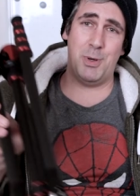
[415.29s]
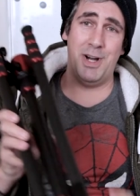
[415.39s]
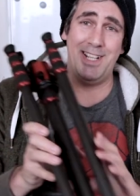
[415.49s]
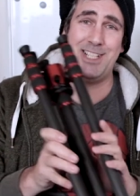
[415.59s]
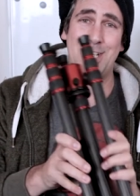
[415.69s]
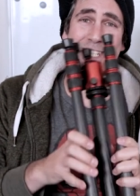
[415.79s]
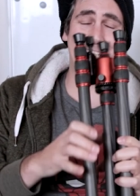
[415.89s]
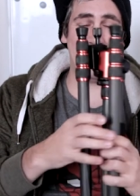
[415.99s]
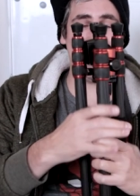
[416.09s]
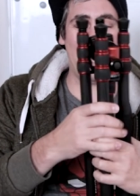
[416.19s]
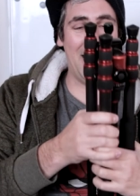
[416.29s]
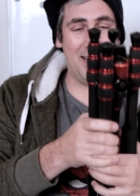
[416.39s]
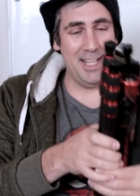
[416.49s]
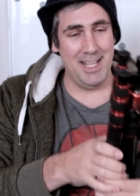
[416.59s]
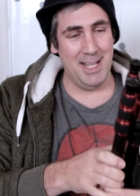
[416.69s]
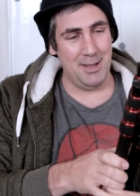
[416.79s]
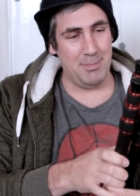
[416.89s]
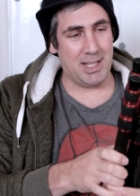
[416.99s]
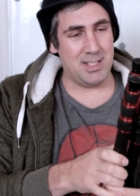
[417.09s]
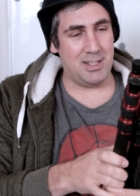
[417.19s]
one, just, just saying,
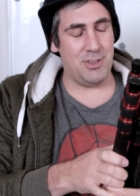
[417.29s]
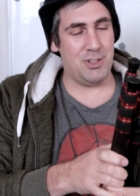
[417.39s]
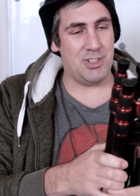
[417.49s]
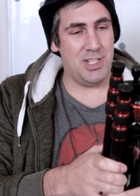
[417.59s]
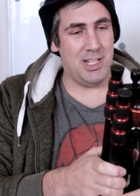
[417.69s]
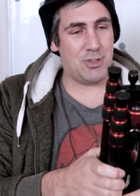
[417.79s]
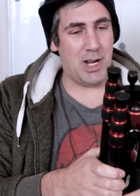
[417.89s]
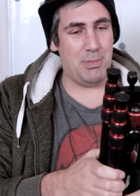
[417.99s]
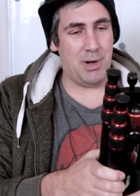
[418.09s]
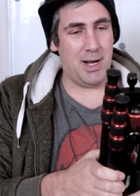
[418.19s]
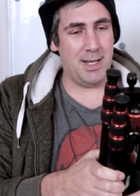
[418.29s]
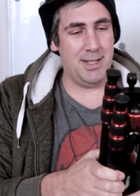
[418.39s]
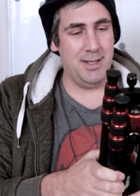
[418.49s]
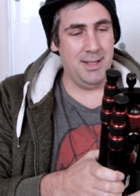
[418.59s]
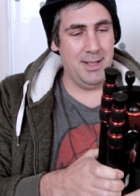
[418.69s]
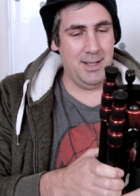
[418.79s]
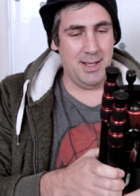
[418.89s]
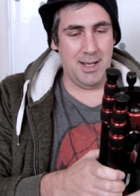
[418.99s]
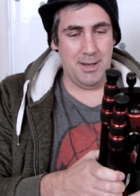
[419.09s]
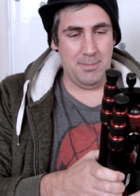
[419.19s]
because if you just need a tripod,
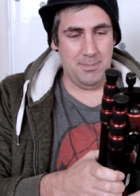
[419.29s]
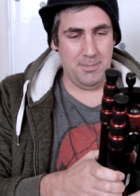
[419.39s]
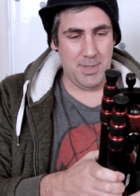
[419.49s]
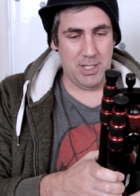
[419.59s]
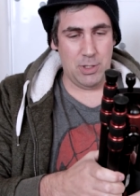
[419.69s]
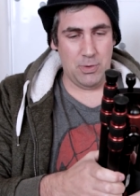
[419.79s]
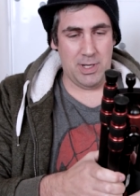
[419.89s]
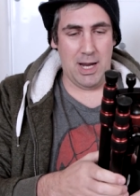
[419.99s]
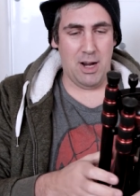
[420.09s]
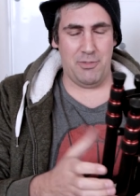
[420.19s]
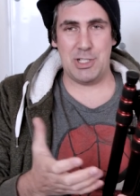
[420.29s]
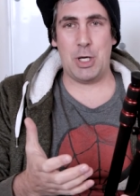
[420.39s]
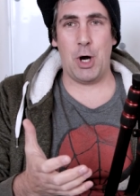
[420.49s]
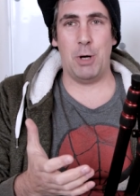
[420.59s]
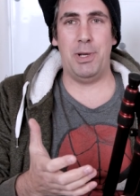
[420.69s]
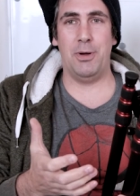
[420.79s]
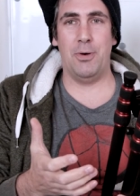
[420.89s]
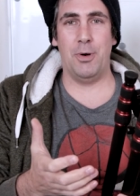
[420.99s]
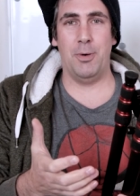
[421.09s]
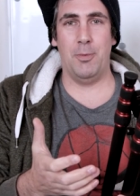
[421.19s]
um, and you don't care if it's carbon
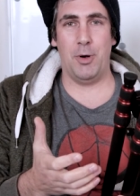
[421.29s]
or